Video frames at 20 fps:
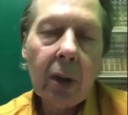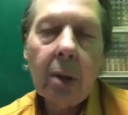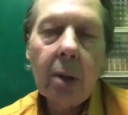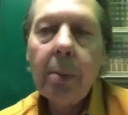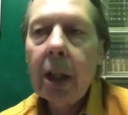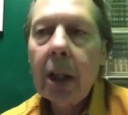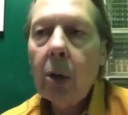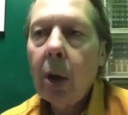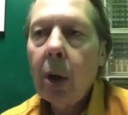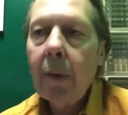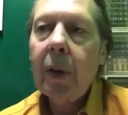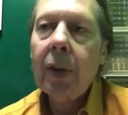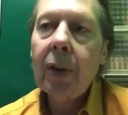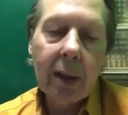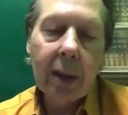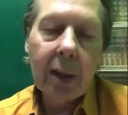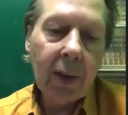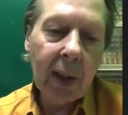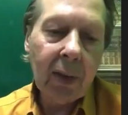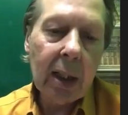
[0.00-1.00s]
to
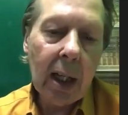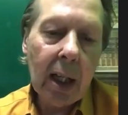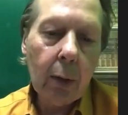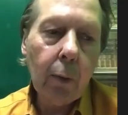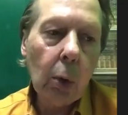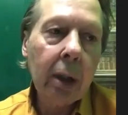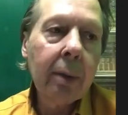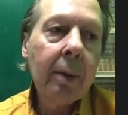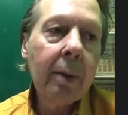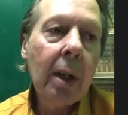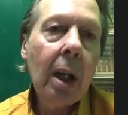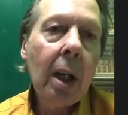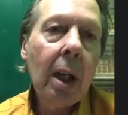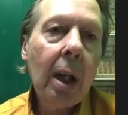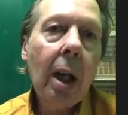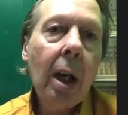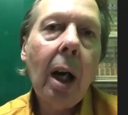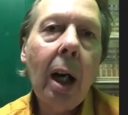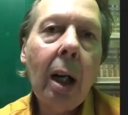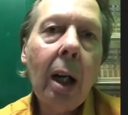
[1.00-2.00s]
get to my office
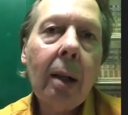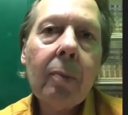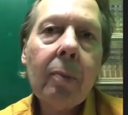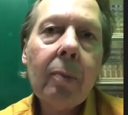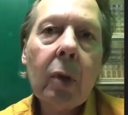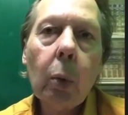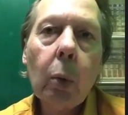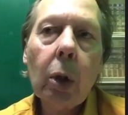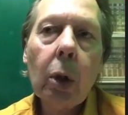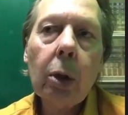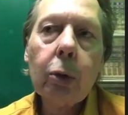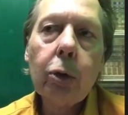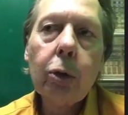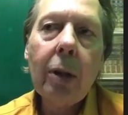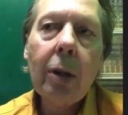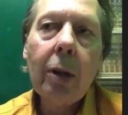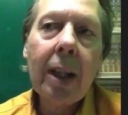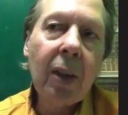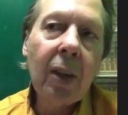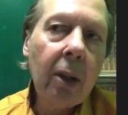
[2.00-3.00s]
on the
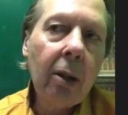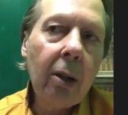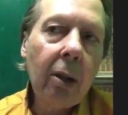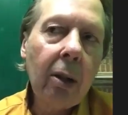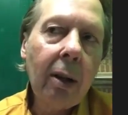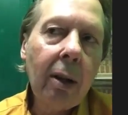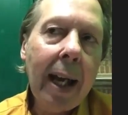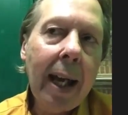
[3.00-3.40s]
69th floor.